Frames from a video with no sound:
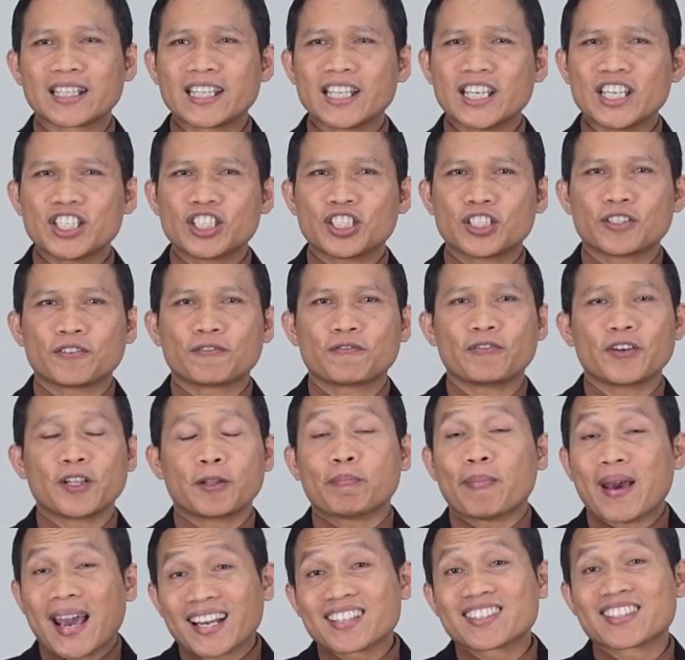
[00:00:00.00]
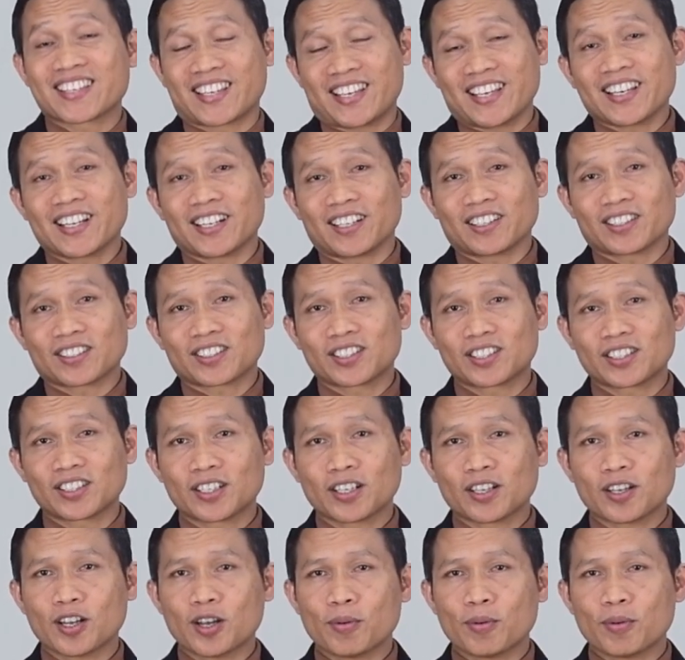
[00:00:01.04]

teach feedback skills